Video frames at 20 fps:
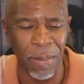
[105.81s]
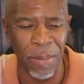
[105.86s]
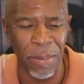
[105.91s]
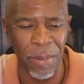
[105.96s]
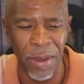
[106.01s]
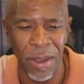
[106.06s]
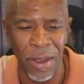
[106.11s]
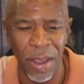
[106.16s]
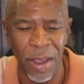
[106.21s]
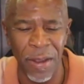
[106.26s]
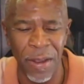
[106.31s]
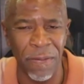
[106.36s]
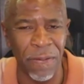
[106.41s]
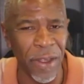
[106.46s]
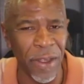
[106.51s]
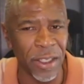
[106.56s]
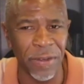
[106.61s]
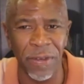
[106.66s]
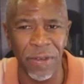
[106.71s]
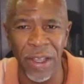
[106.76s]
he
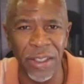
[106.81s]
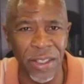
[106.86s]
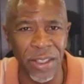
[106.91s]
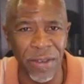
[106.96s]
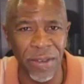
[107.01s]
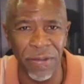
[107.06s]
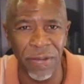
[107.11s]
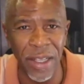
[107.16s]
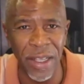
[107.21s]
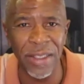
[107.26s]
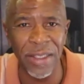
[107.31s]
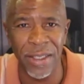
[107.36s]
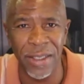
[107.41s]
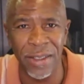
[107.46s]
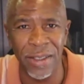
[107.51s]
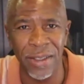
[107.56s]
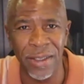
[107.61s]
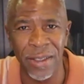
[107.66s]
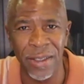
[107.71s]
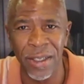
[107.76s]
fixed
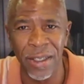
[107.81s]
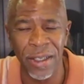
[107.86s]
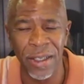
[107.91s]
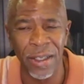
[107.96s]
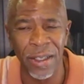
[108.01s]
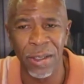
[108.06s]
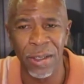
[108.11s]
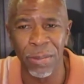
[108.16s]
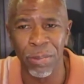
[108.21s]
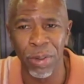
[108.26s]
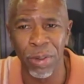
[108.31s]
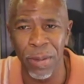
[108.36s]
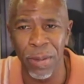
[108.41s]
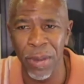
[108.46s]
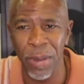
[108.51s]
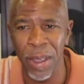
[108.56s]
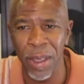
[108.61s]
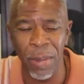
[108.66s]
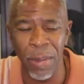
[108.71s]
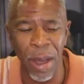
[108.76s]
fences to put
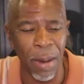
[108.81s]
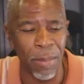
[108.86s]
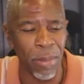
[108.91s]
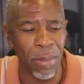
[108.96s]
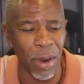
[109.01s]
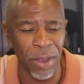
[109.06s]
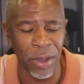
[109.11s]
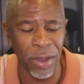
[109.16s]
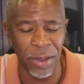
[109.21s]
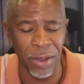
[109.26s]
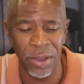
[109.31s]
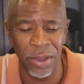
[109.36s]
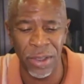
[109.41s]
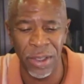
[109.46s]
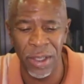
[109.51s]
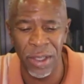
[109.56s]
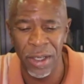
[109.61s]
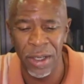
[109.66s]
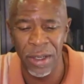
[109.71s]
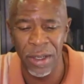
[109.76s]
me and my brothers
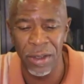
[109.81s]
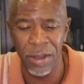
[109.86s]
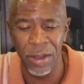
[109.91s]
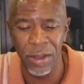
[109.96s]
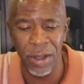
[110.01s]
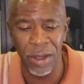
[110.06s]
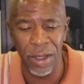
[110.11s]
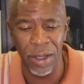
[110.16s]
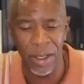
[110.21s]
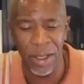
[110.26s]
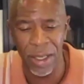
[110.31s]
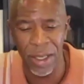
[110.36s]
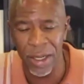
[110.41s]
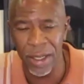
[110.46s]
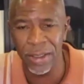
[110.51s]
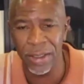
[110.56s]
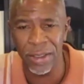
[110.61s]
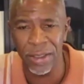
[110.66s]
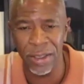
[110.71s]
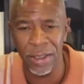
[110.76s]
to get
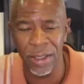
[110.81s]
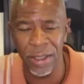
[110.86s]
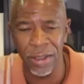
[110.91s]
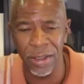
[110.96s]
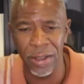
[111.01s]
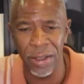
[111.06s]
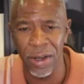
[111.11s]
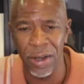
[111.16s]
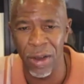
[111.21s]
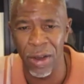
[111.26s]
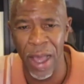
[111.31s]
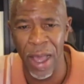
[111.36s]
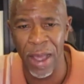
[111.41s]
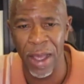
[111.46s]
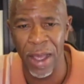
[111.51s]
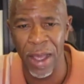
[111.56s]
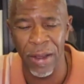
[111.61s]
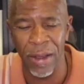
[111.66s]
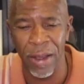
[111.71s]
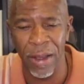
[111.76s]
us,
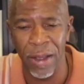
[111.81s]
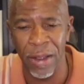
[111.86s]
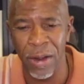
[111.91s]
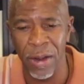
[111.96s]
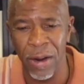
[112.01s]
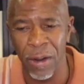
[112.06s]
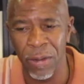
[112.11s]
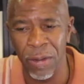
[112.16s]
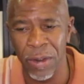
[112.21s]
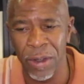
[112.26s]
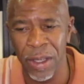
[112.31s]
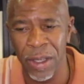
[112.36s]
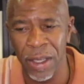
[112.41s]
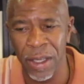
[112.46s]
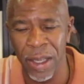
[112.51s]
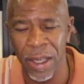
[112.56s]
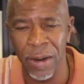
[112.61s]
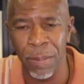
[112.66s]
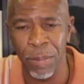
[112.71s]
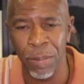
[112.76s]

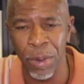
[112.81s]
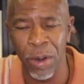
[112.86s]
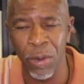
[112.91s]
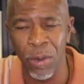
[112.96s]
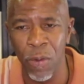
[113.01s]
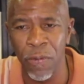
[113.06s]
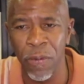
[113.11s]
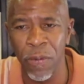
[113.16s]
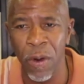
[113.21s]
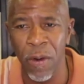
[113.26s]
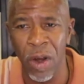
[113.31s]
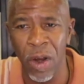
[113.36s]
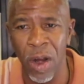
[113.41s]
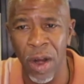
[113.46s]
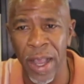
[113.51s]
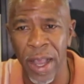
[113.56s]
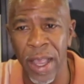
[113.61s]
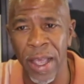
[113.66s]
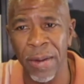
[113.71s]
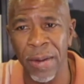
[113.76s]
put a roof over our
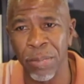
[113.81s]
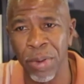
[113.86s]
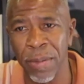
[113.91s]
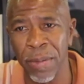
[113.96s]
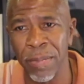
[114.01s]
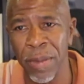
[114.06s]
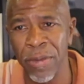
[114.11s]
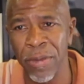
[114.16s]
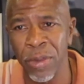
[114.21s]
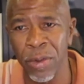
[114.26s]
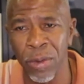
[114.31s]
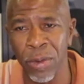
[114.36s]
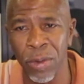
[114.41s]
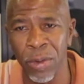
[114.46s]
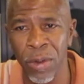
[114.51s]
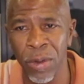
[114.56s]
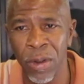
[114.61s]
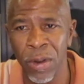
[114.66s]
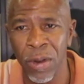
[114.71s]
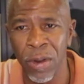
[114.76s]
head and put me through
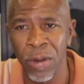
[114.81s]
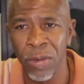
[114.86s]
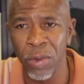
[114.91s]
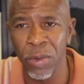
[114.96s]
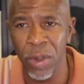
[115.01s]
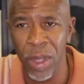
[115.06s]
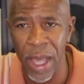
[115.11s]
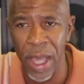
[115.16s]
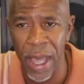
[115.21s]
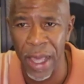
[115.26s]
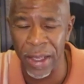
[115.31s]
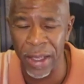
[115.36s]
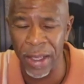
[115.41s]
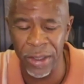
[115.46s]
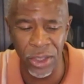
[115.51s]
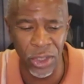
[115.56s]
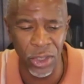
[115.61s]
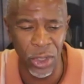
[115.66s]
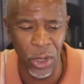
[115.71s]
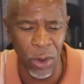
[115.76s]
college.
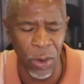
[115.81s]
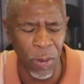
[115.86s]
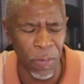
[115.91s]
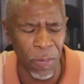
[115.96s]
So,